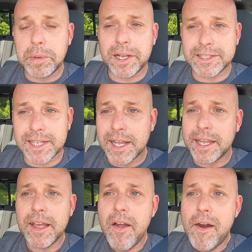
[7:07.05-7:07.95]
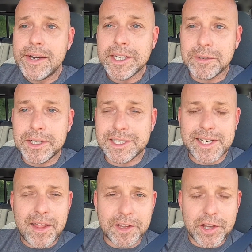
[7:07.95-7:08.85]
But it's like, you know, it's
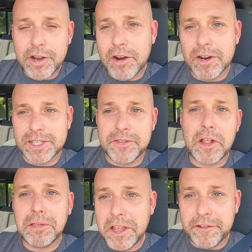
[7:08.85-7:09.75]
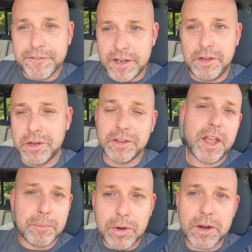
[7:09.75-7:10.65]
not like the car is on the lift and you can
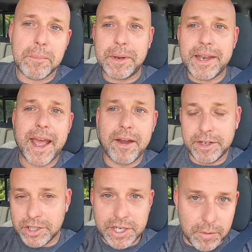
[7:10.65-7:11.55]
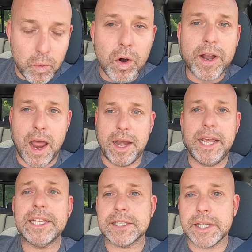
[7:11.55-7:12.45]
like put it up and down and work on it
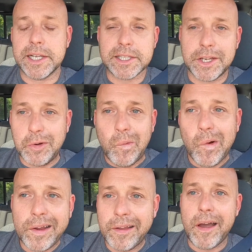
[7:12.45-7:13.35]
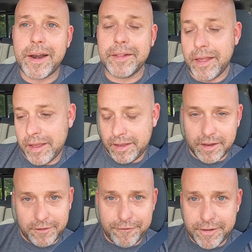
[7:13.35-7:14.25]
easily. It's like you're working on it like
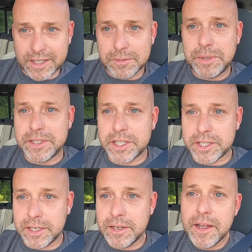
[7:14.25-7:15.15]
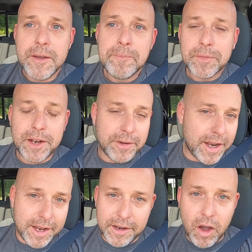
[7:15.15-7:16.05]
in a fixed position, you know,
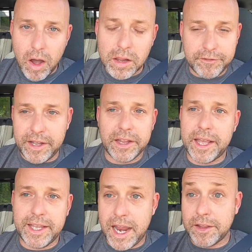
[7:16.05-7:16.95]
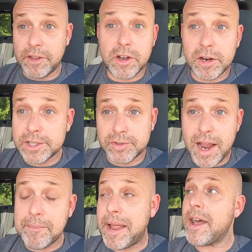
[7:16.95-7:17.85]
and all of it, like getting the car
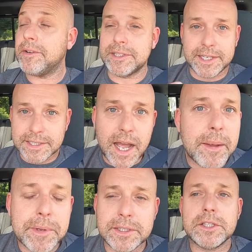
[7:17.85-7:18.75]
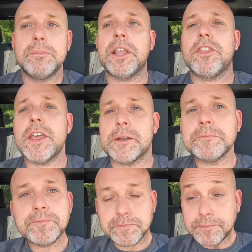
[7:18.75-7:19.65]
strapped down is like a time-consuming thing.
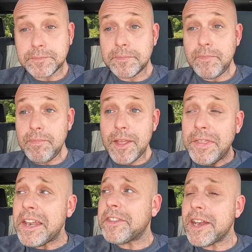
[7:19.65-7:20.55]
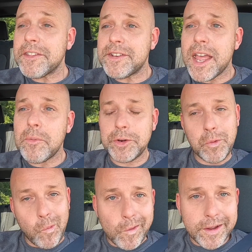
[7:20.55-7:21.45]
And then at the end of the day, when you're
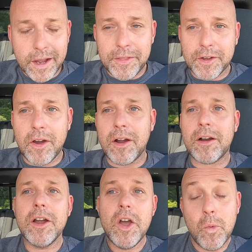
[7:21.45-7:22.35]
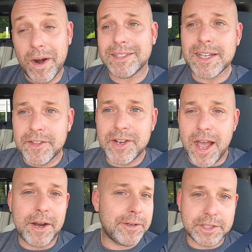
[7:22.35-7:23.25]
working on the car, when it's on the
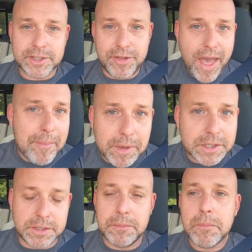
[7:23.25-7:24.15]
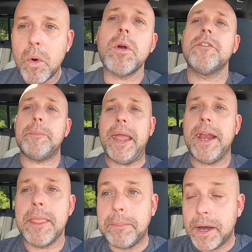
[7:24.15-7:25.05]
dyno, it's just that much more of a
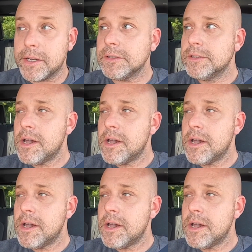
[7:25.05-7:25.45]
pain in the butt.